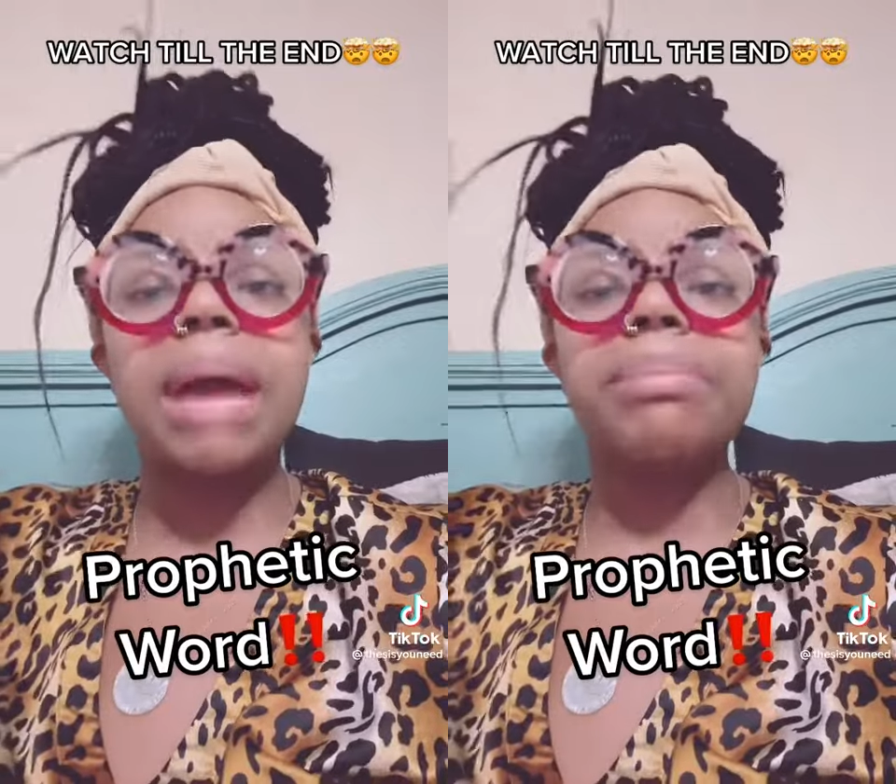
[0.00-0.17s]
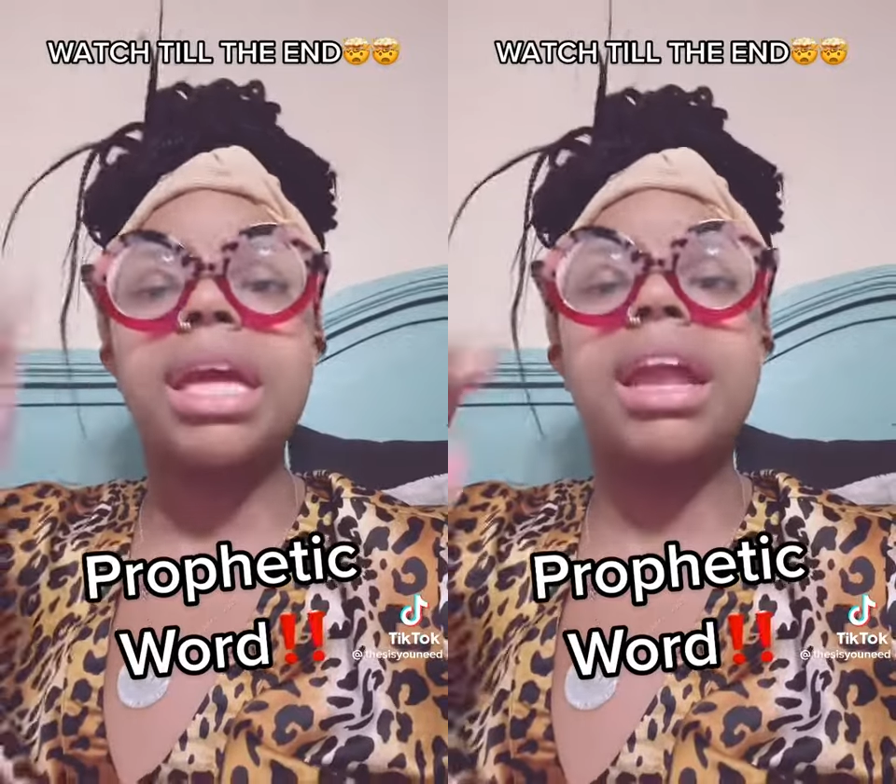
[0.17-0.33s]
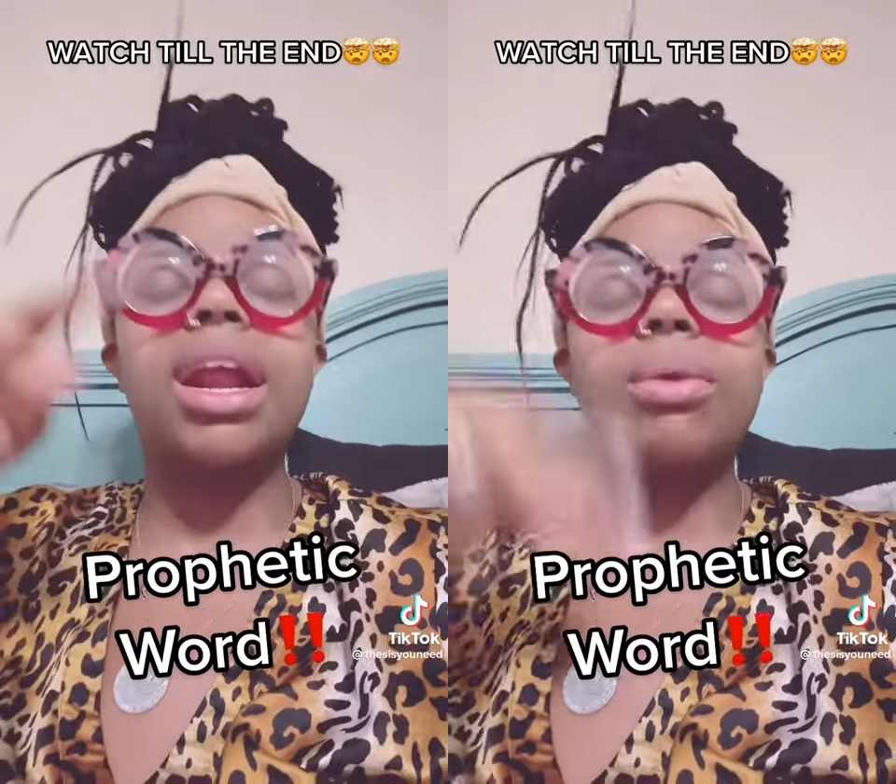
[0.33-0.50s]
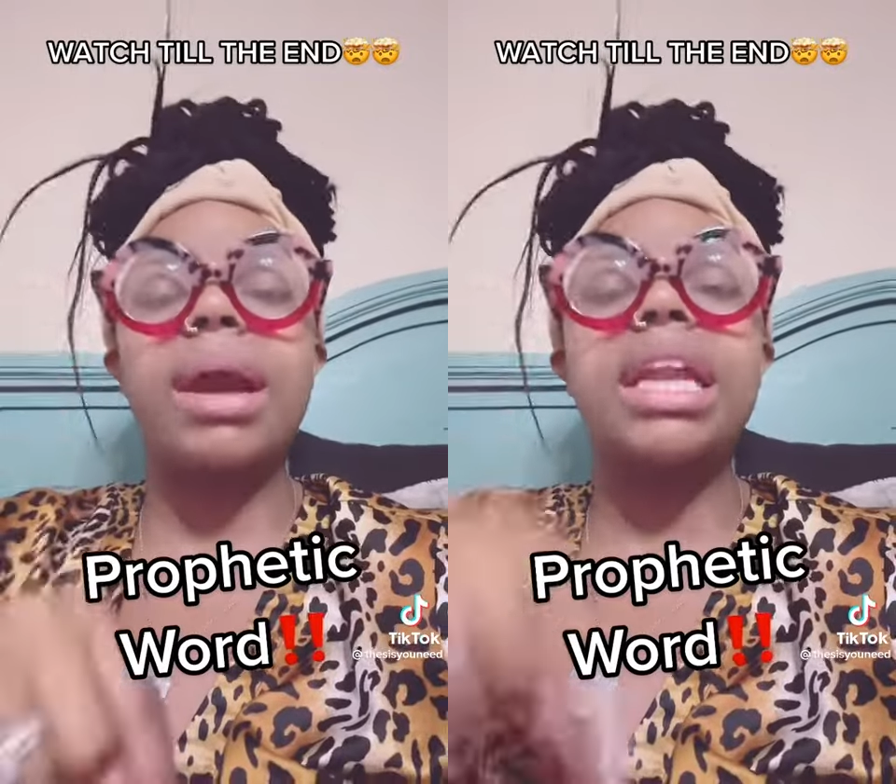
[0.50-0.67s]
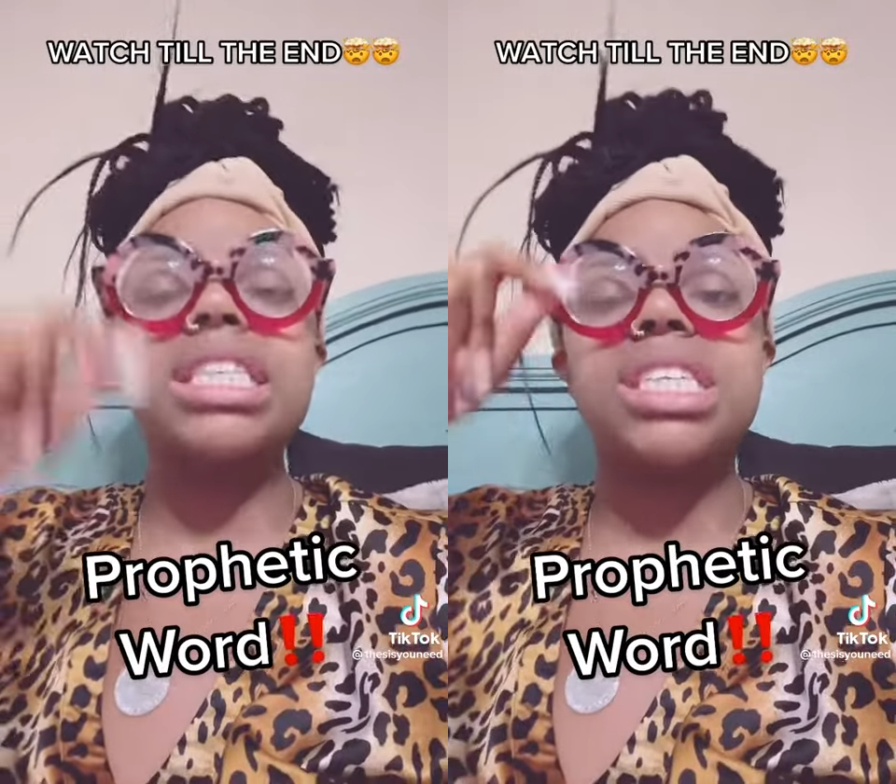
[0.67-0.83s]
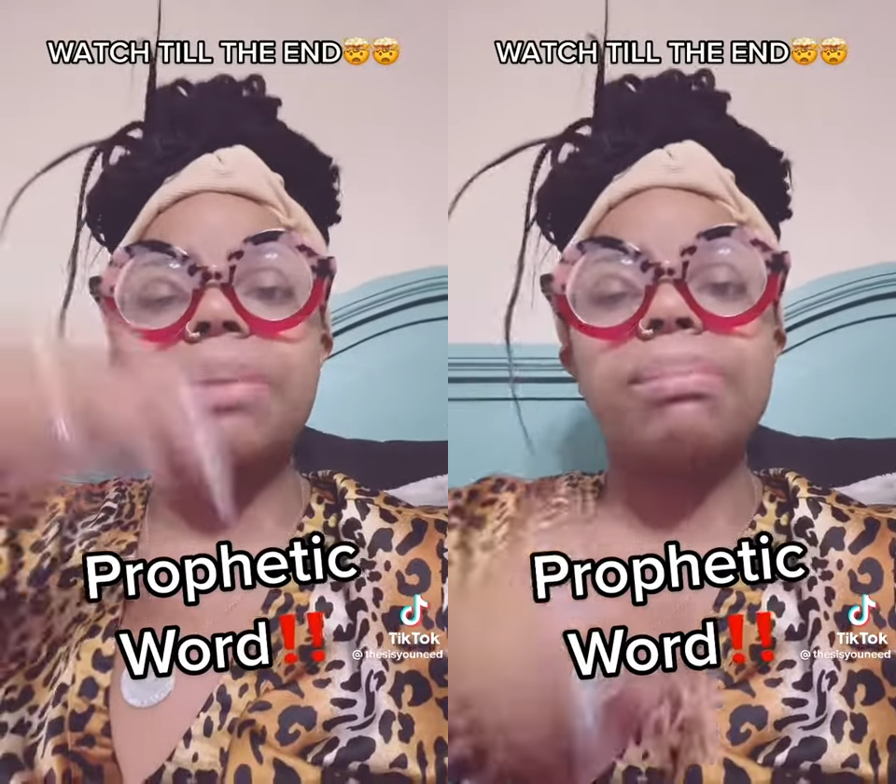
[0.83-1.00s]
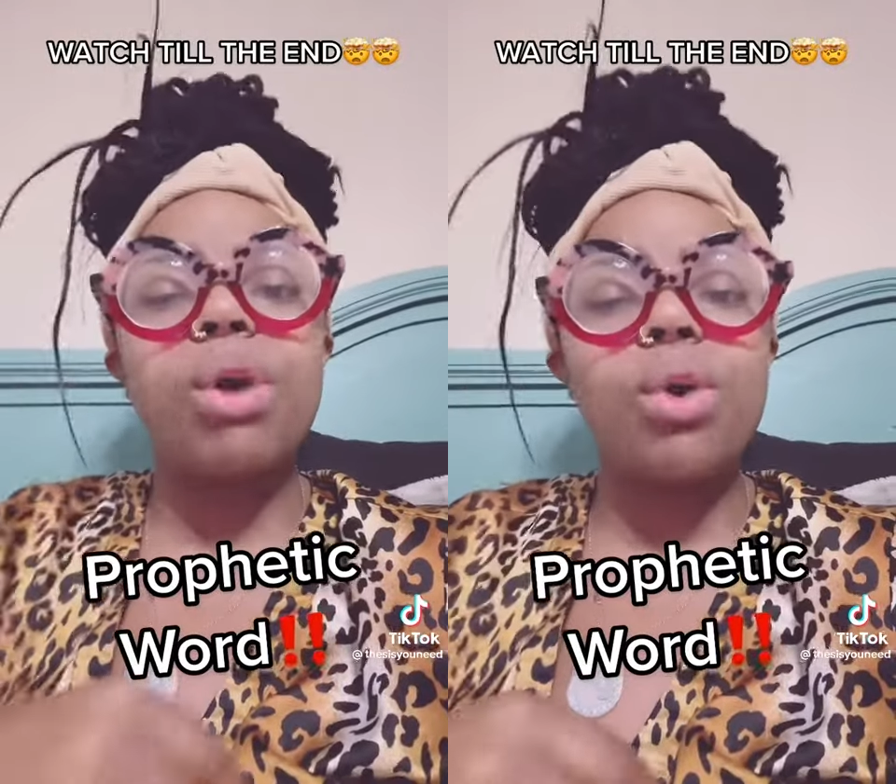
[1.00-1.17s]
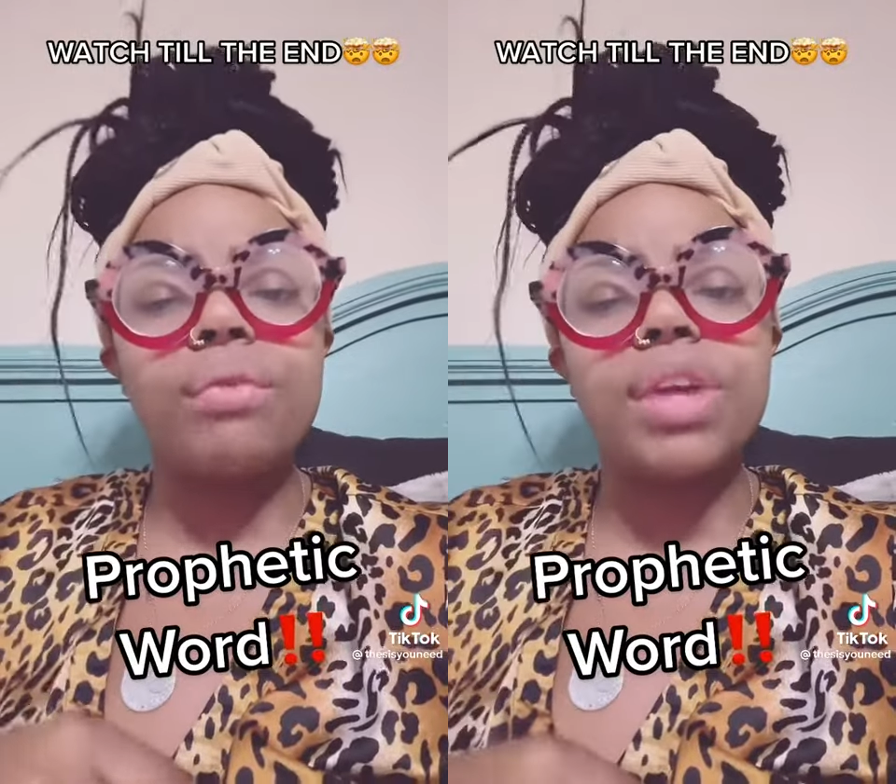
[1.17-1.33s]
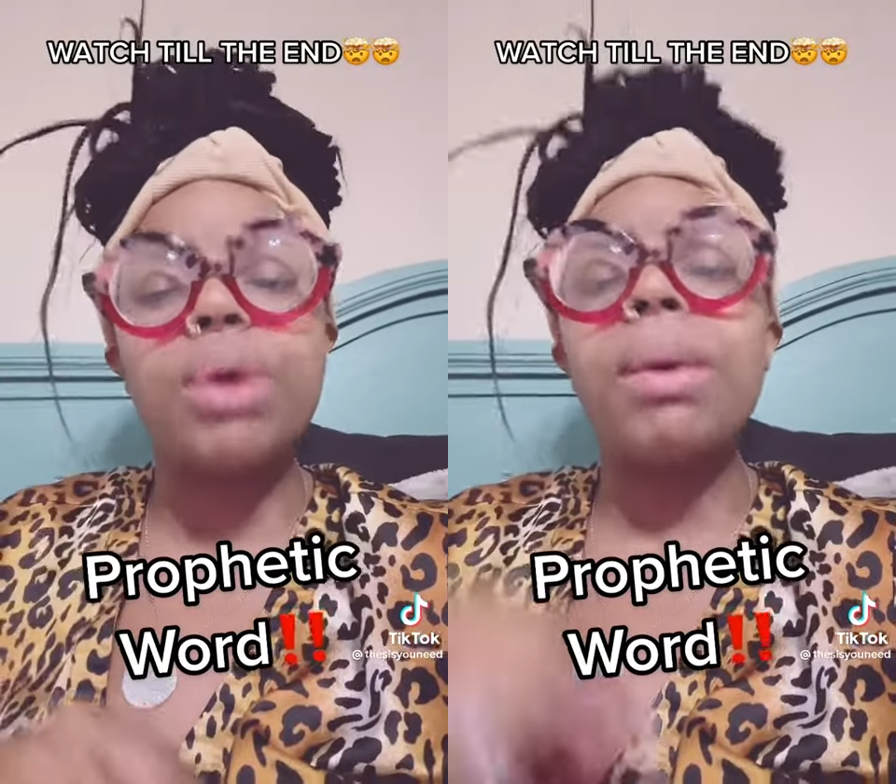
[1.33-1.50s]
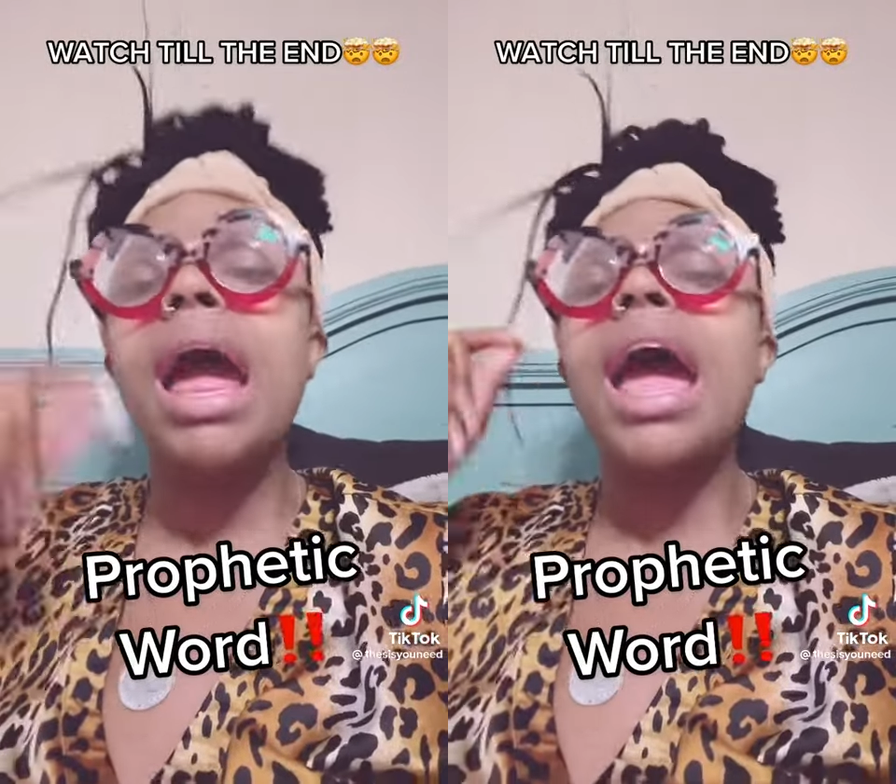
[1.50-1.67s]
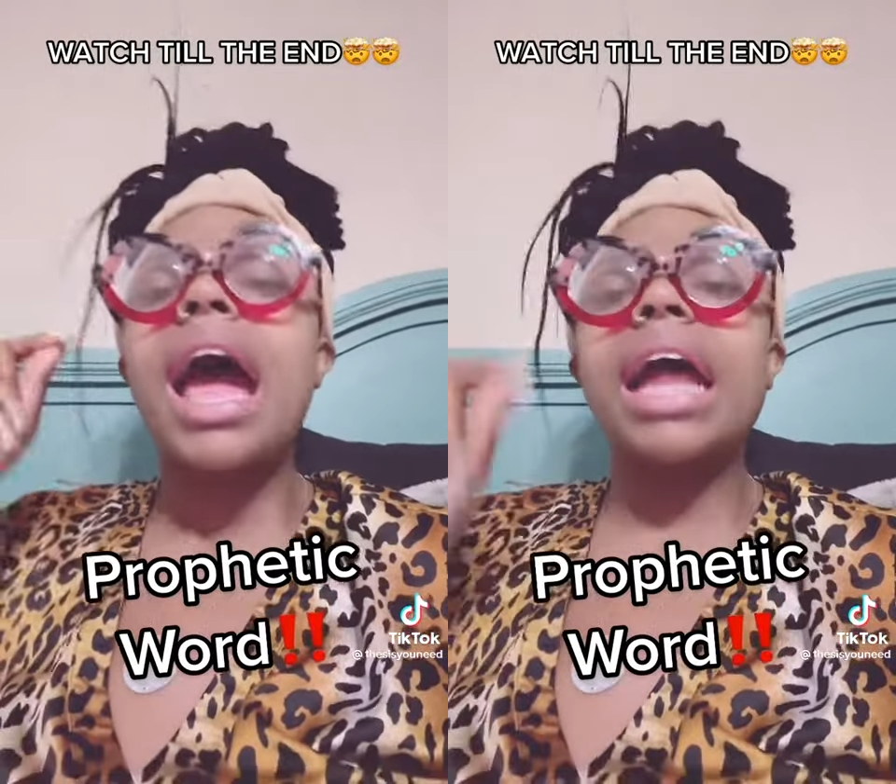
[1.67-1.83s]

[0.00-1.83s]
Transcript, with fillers: I'm getting ready to move you